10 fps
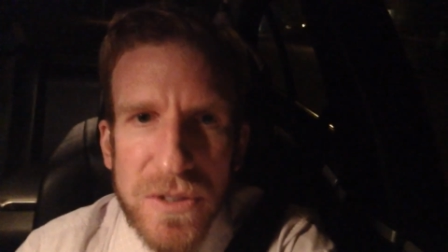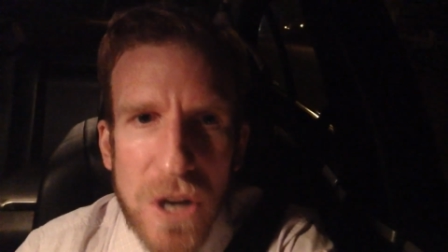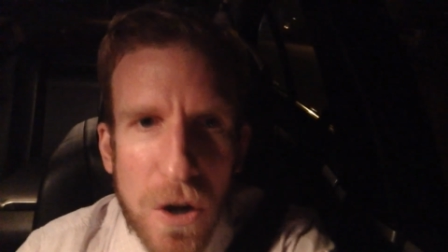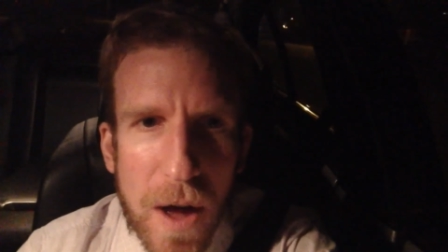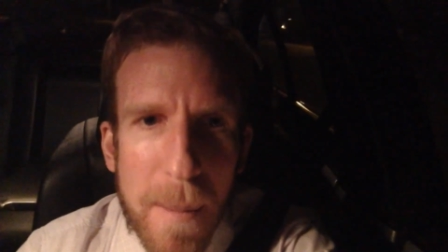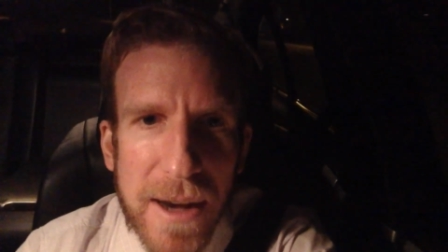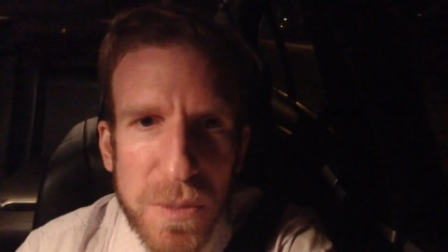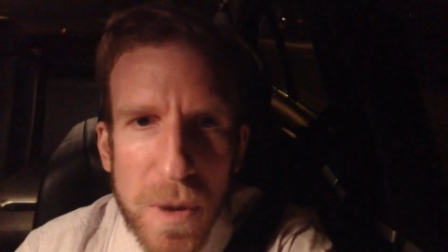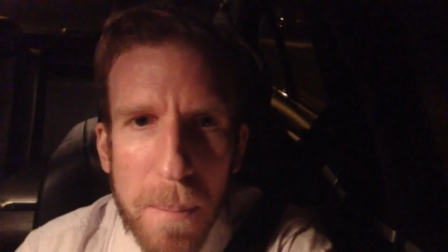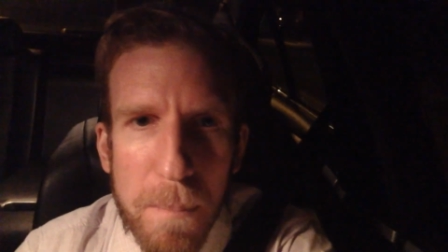So I might
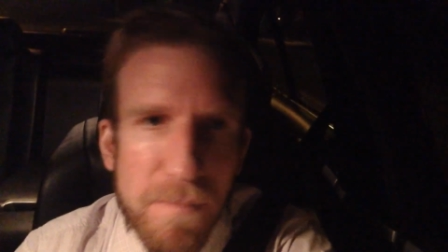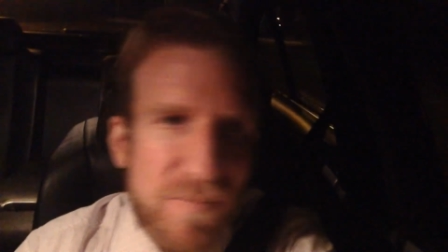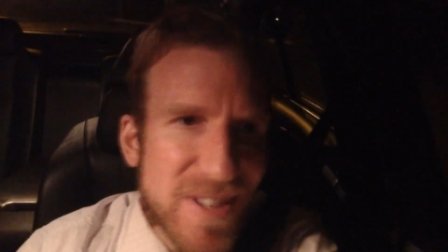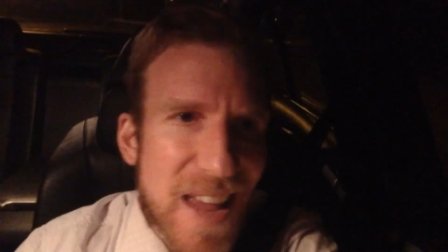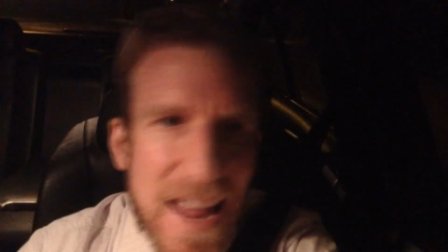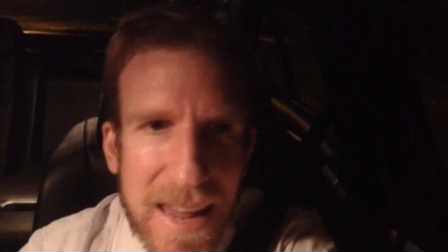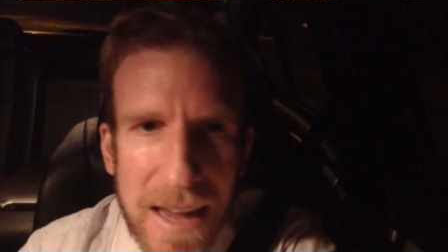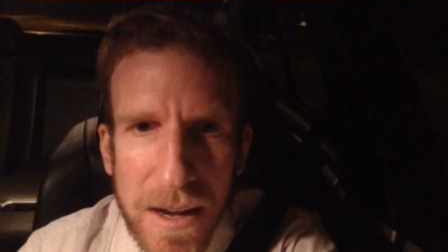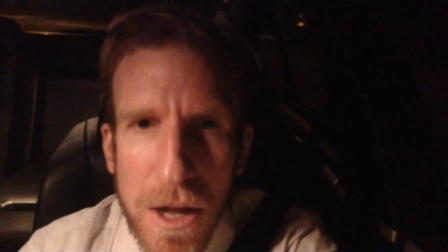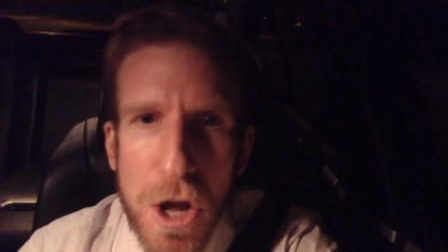as well take
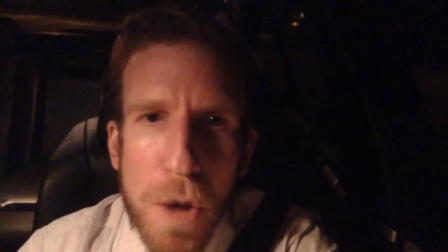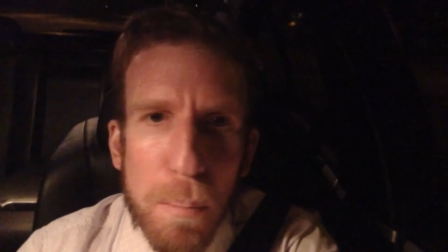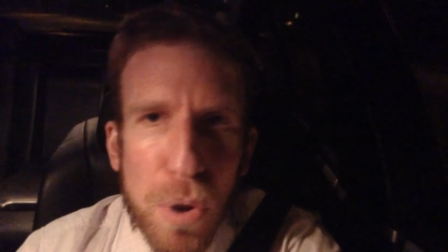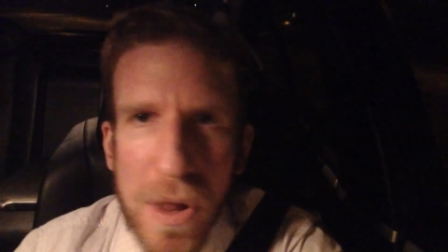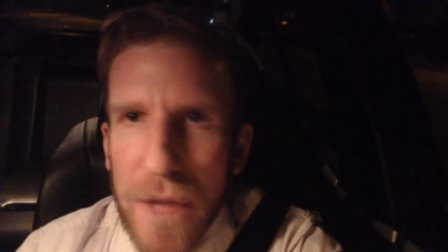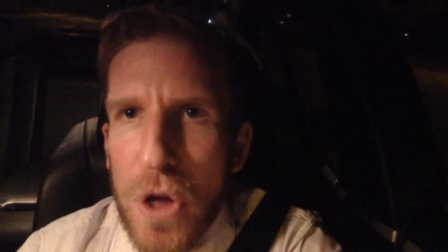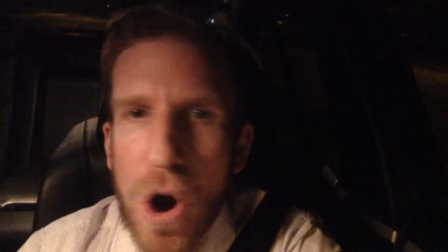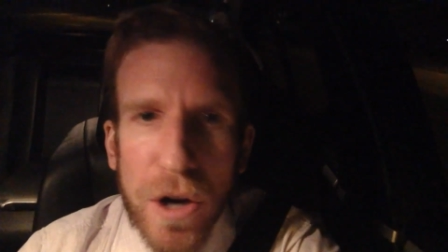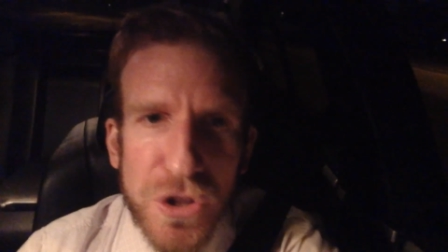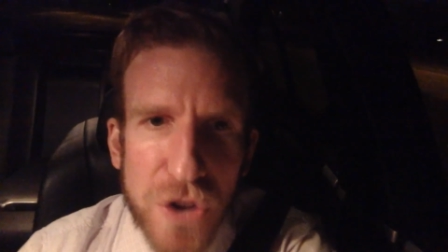it, pull out the
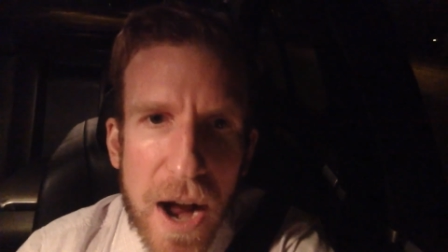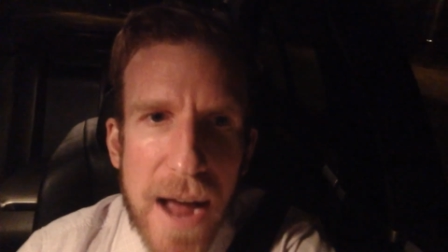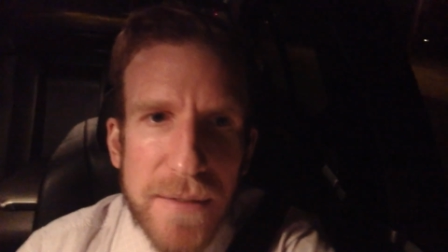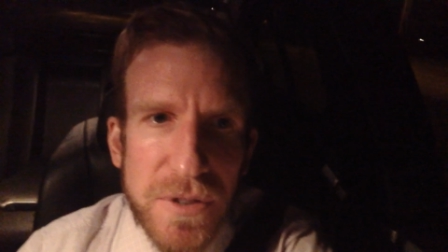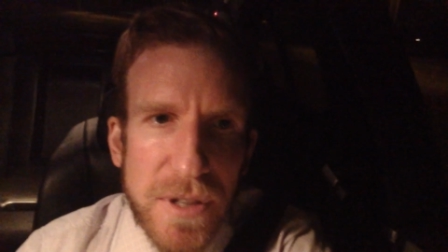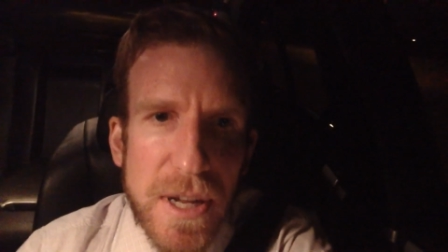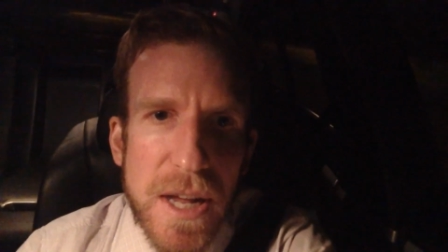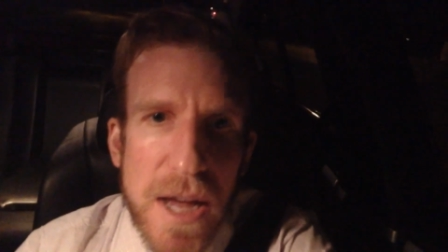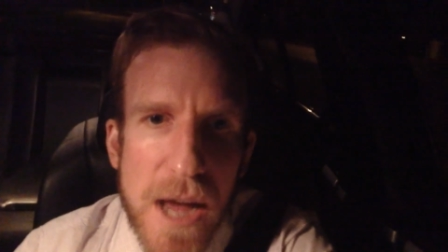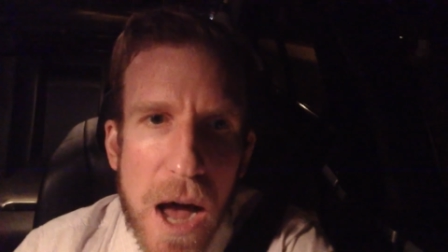hard drives
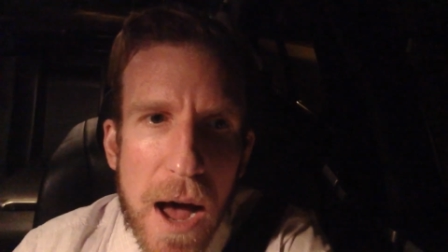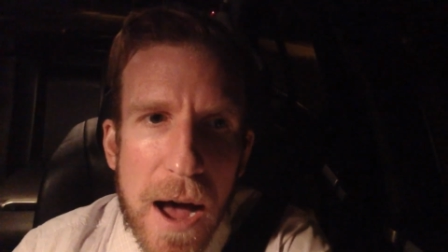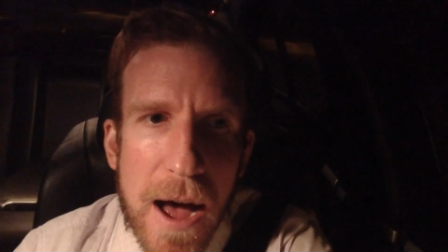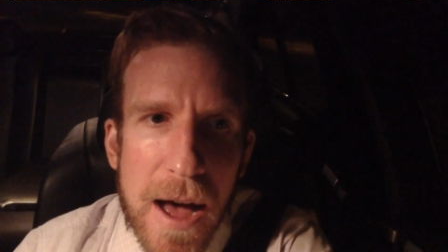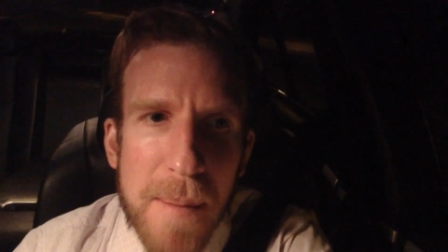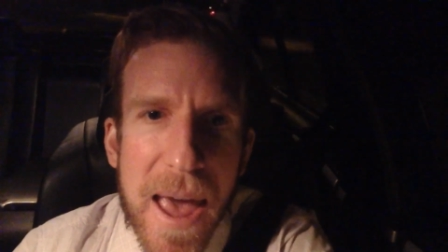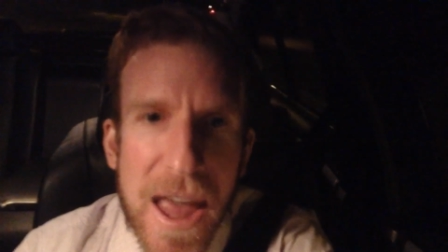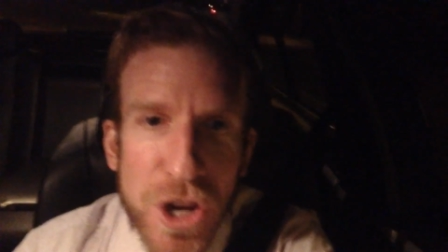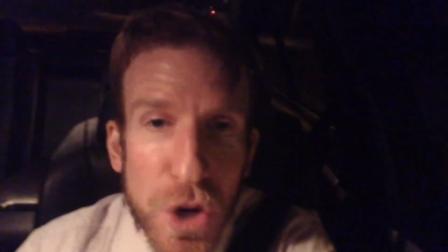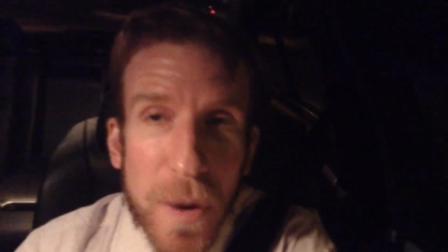um,
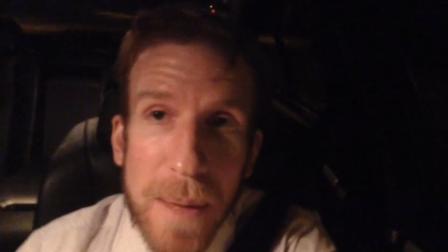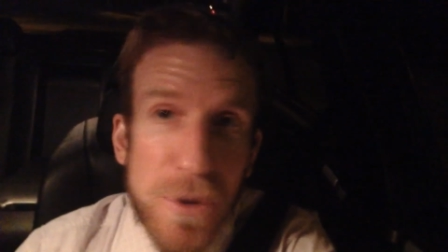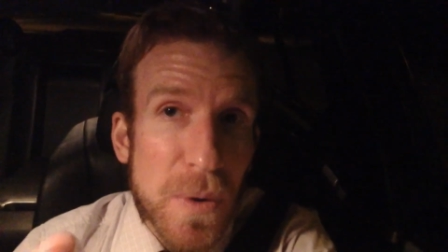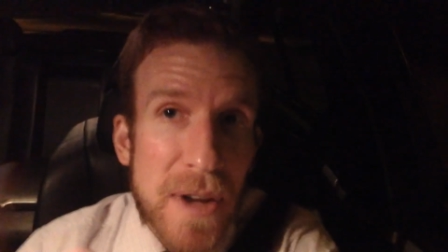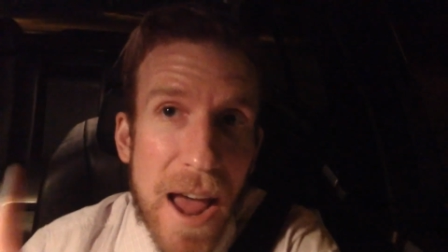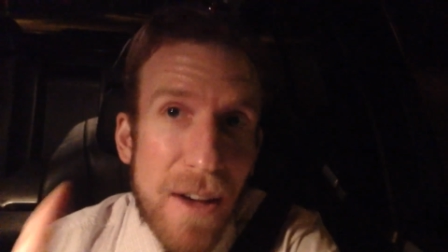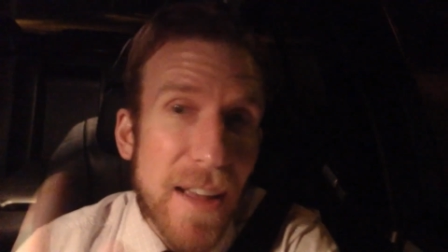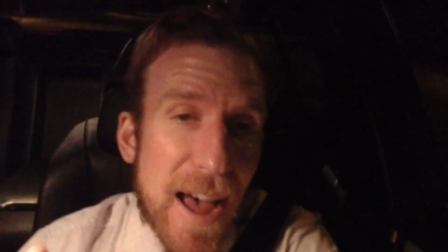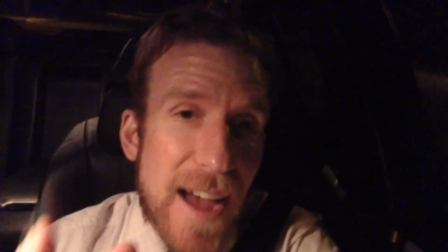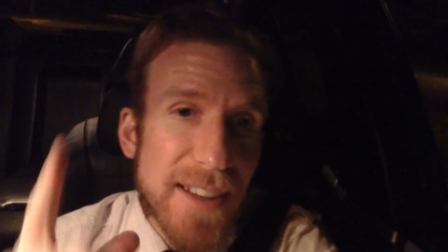and you know what I'm doing now,
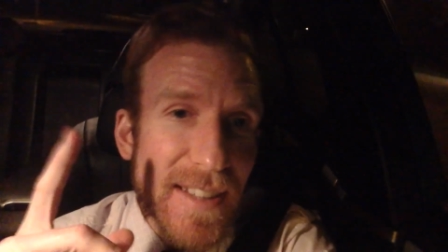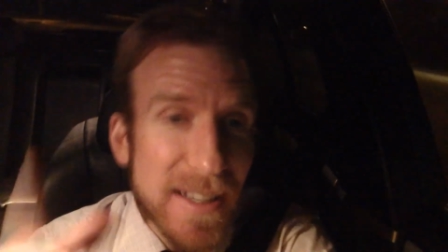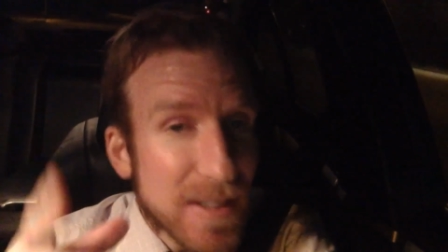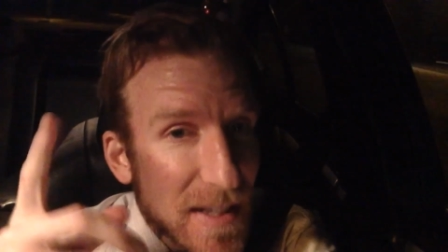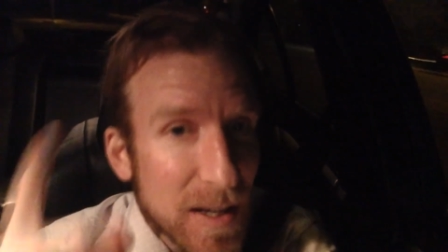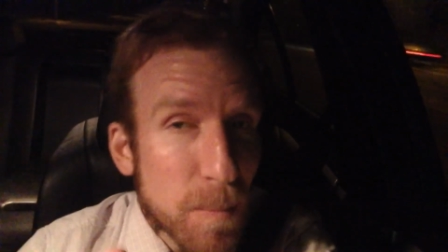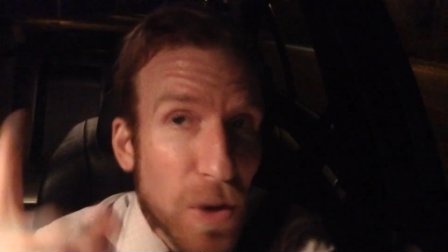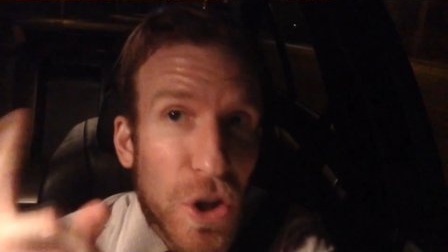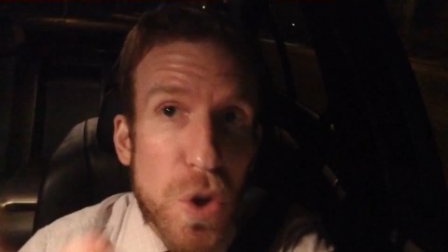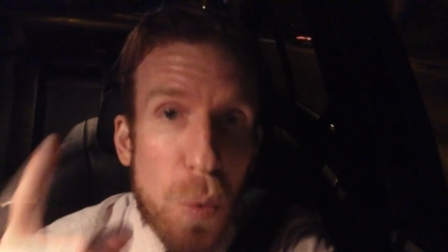guys? This is
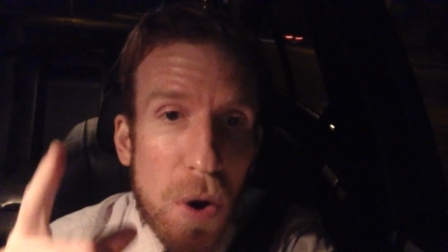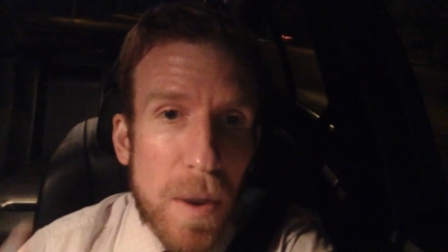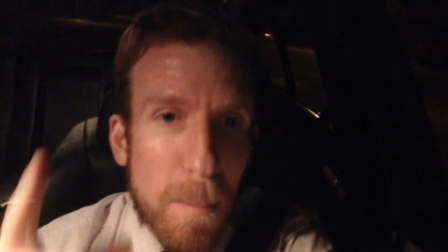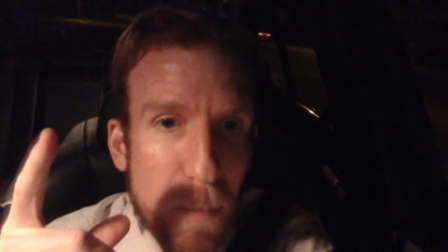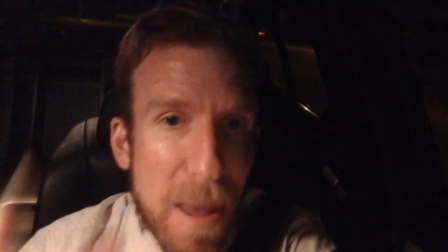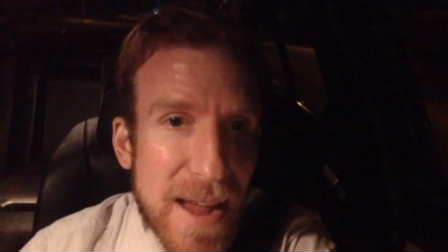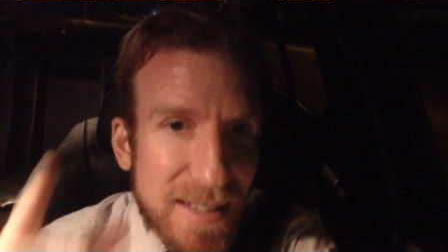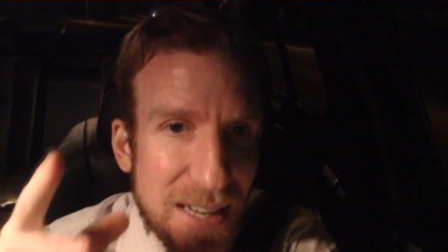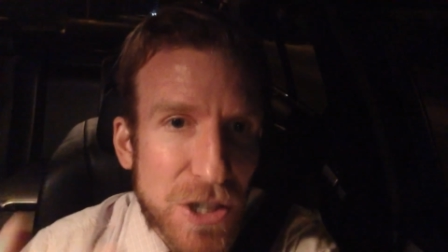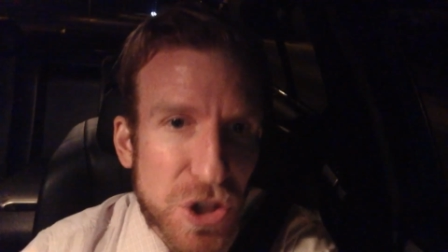something you want to pay
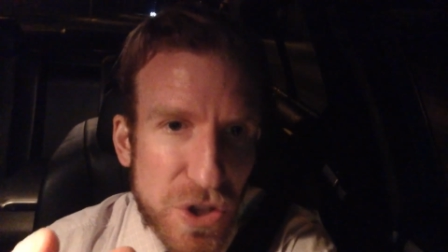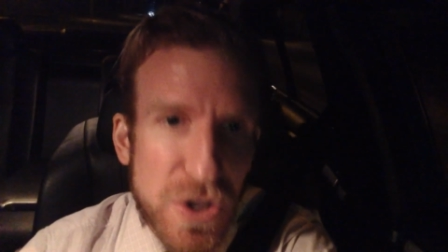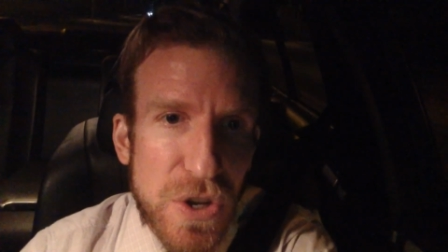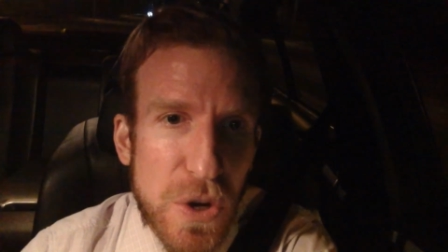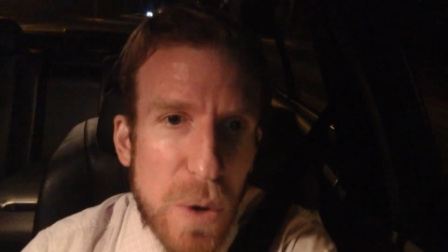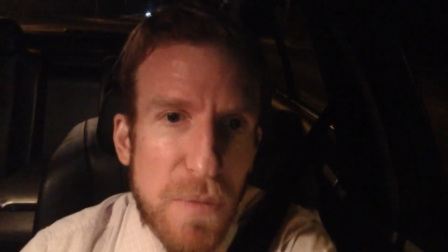attention to.